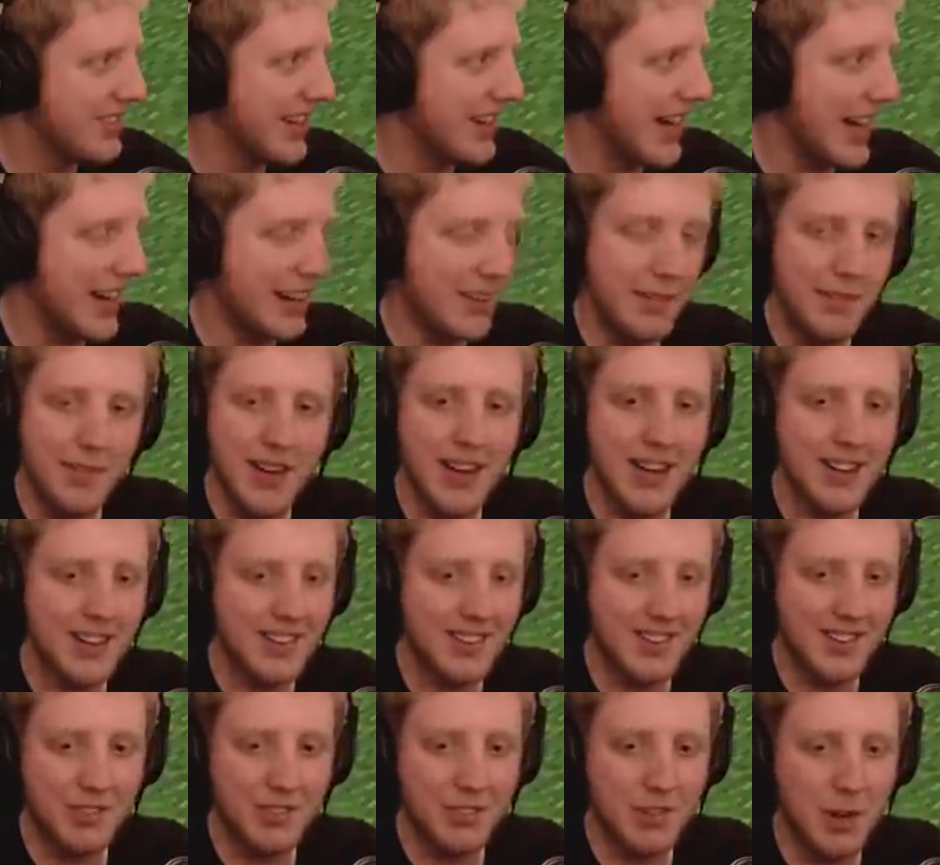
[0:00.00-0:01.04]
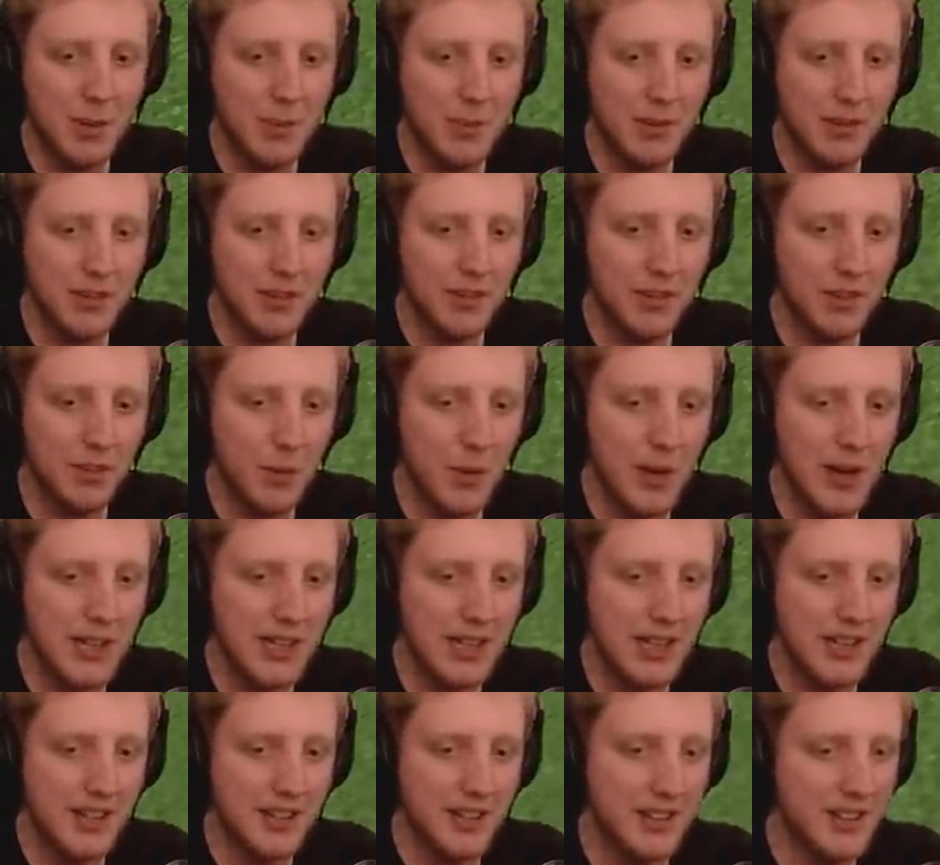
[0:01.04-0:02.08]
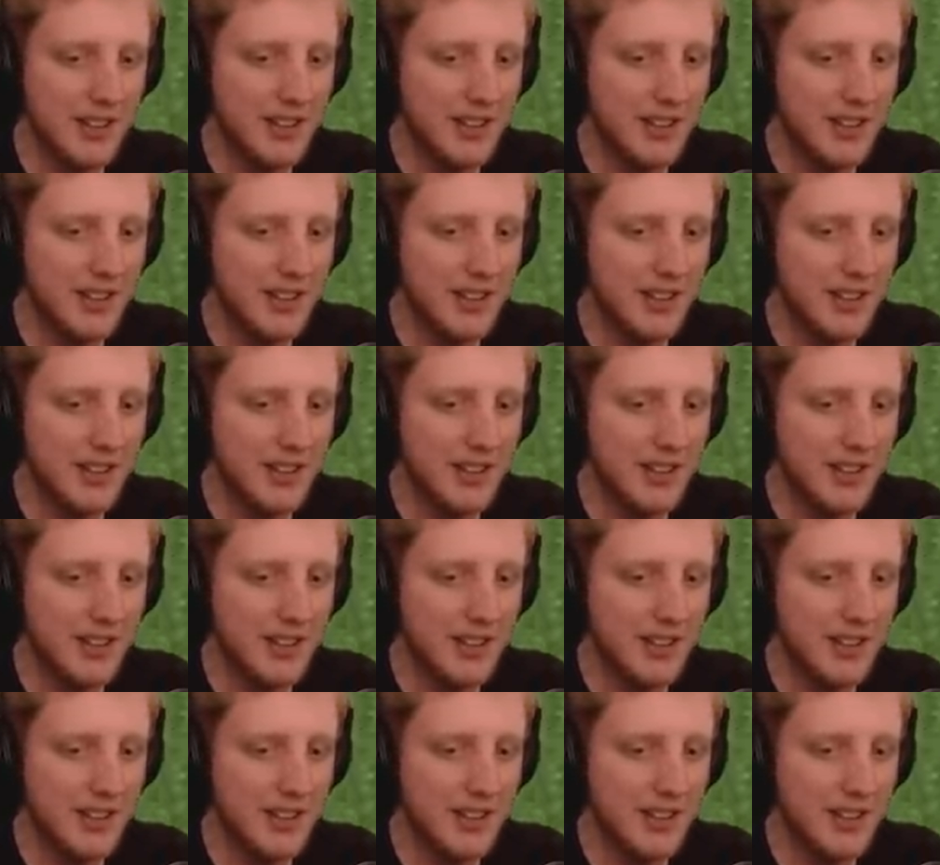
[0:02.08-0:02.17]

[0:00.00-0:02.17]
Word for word: Tank facts dropping to twenty.